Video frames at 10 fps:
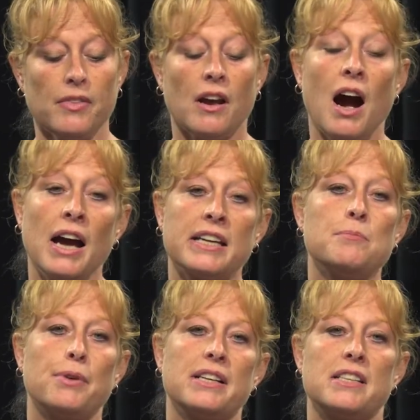I can
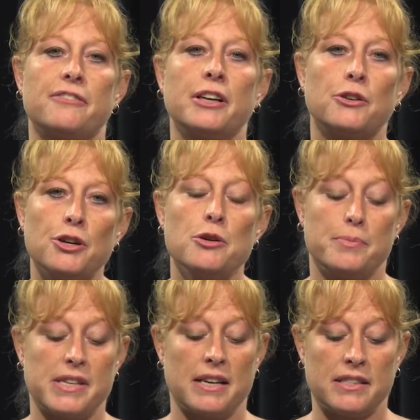bring different
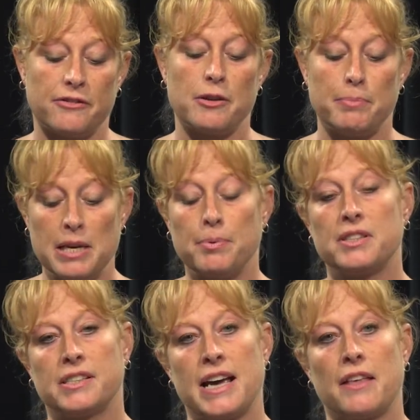groups and different people
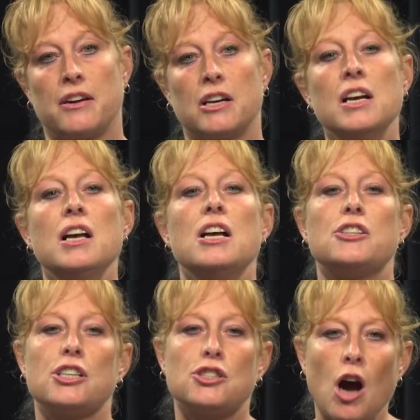together
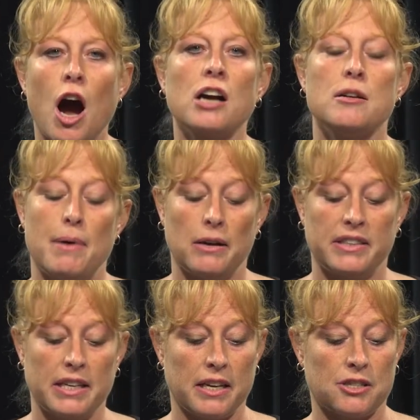to talk about
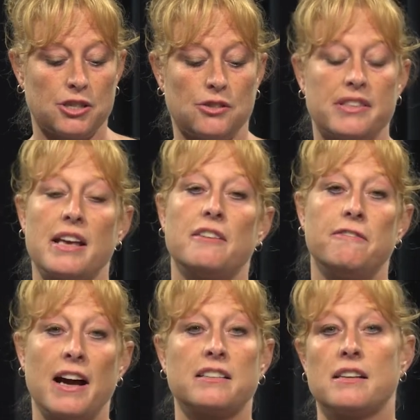the issues that
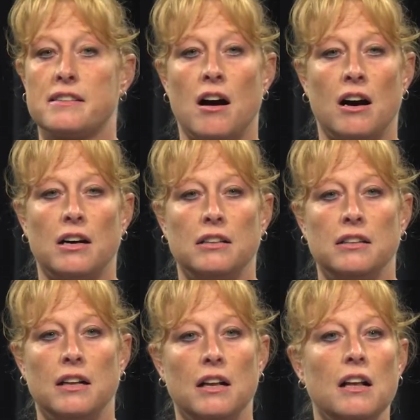affect us all.
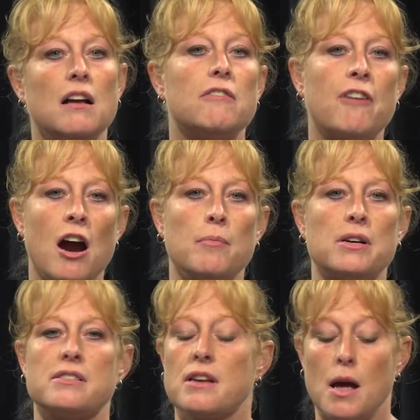
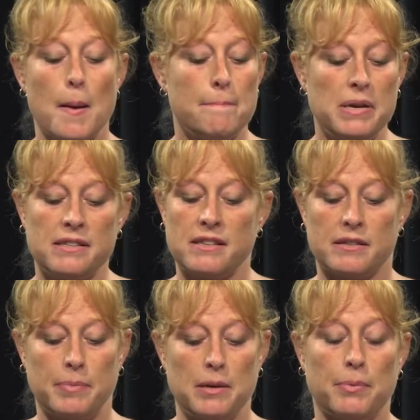Farmers, business
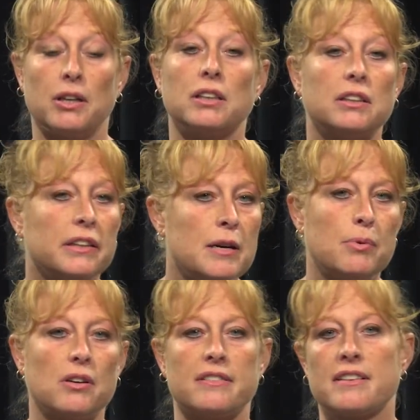people,
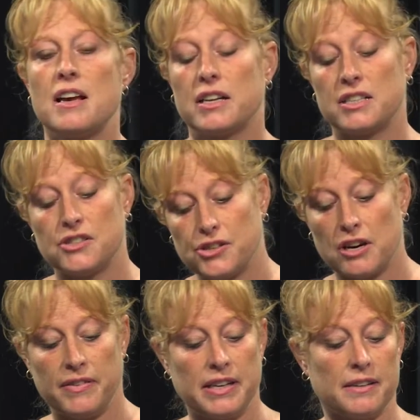liberals,
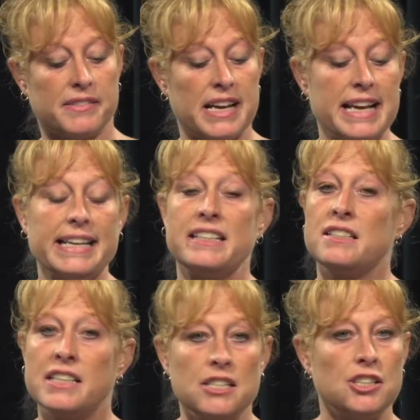conservatives,
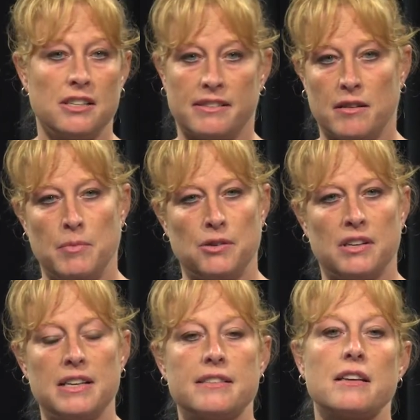indigenous
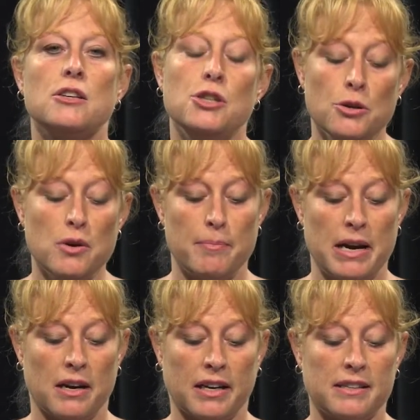communities, new
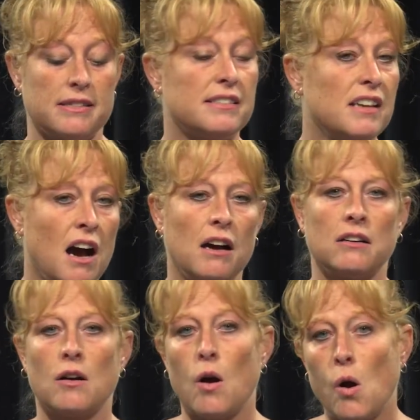Americans,
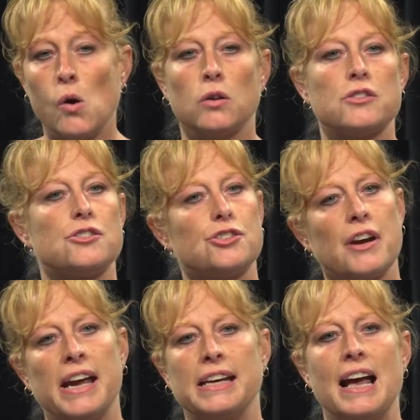young, old,
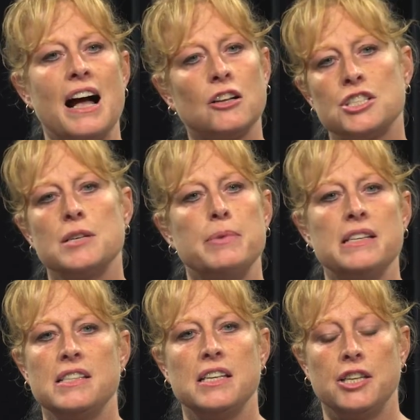straight,
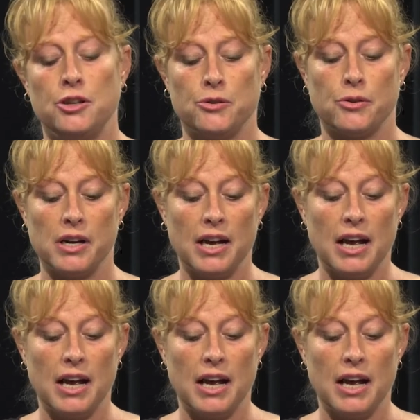LGBTQ.